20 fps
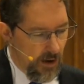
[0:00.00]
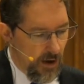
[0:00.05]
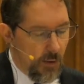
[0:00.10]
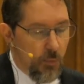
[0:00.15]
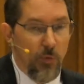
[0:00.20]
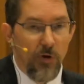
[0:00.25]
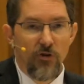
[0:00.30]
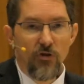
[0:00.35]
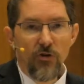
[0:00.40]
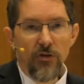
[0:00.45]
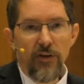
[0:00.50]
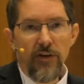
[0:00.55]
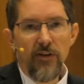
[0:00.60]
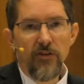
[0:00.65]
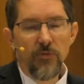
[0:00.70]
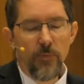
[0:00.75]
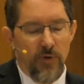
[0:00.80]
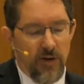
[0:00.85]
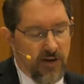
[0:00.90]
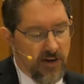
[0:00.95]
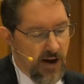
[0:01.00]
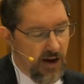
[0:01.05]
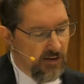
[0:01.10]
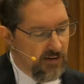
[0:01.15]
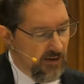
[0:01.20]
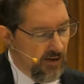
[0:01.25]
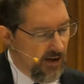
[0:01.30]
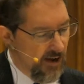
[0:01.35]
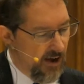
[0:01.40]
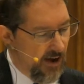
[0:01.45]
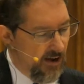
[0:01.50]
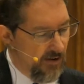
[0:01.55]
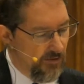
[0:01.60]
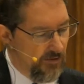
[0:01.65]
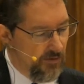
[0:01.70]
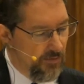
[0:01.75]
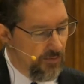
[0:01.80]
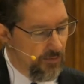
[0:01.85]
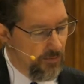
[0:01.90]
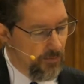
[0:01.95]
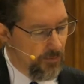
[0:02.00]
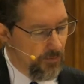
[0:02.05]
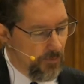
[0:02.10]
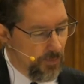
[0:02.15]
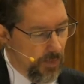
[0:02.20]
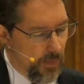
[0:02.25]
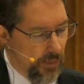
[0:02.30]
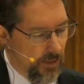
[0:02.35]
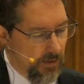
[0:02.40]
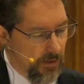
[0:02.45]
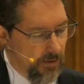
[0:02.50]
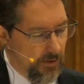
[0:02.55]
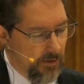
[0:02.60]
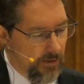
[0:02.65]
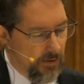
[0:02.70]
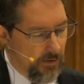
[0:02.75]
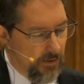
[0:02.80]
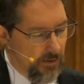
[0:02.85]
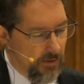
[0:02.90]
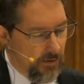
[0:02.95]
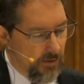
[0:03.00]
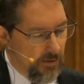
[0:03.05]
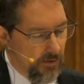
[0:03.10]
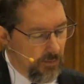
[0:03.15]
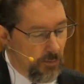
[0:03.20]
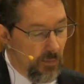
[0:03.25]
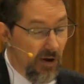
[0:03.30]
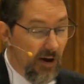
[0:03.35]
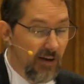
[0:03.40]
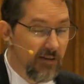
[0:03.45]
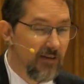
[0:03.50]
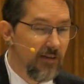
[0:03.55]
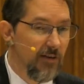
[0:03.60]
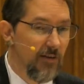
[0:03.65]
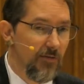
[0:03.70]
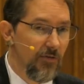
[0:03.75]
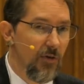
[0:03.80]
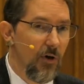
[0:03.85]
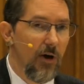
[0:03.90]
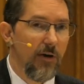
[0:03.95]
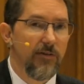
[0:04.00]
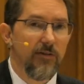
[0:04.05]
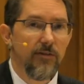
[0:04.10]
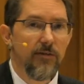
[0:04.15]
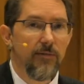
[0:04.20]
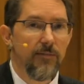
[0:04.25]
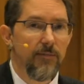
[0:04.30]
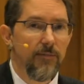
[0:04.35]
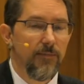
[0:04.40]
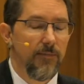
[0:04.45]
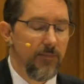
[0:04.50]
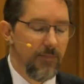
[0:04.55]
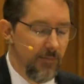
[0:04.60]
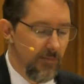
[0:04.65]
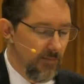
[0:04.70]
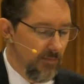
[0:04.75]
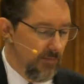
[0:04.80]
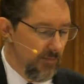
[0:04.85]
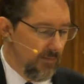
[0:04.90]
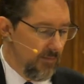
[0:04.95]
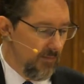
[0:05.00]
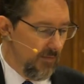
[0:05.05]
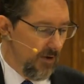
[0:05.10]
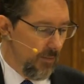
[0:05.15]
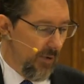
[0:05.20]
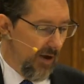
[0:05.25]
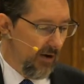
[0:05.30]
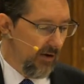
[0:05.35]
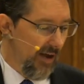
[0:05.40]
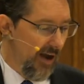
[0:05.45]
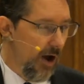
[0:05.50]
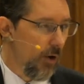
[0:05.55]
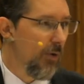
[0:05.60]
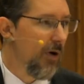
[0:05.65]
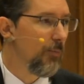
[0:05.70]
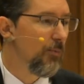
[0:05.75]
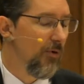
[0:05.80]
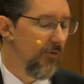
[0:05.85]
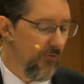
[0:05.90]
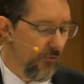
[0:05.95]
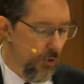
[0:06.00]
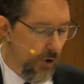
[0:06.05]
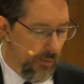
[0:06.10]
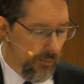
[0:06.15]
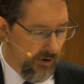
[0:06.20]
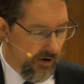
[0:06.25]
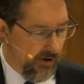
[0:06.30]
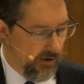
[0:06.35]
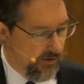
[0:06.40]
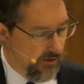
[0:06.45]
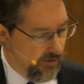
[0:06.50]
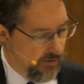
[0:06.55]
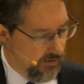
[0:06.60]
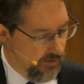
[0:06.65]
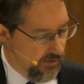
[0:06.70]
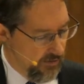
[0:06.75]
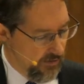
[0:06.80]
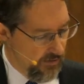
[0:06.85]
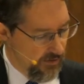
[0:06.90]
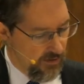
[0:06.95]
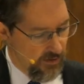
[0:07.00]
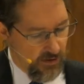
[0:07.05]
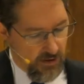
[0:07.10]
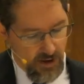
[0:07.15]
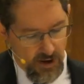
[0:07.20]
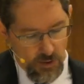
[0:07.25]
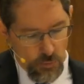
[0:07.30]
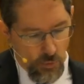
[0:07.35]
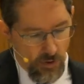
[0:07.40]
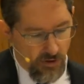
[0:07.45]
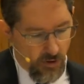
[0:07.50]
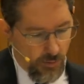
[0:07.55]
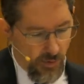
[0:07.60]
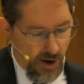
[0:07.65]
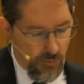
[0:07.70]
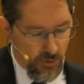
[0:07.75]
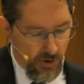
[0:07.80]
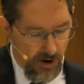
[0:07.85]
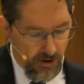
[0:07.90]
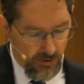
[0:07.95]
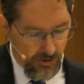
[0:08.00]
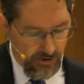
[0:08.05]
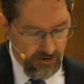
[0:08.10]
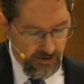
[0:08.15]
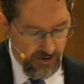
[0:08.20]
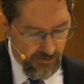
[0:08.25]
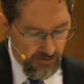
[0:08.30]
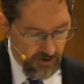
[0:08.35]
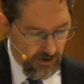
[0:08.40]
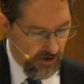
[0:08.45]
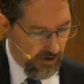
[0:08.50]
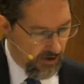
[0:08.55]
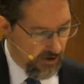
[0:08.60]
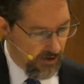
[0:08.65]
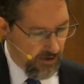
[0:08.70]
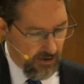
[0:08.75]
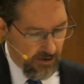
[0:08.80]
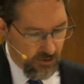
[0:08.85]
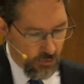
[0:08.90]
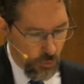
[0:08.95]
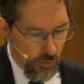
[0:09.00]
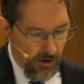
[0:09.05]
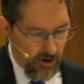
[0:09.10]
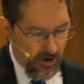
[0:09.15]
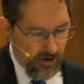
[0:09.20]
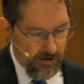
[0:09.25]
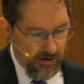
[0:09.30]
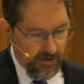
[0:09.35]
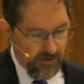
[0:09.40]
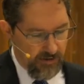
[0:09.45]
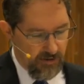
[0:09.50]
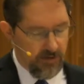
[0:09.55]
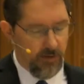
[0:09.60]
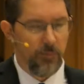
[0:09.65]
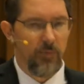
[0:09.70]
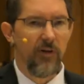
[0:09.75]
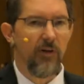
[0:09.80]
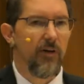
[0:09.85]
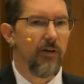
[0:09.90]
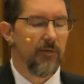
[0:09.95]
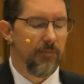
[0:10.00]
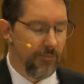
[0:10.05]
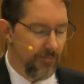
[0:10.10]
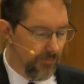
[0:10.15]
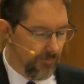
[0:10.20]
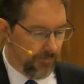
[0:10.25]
and which leads me not to have positive thoughts about how I'm performing and whether my productivity is where it needs to be.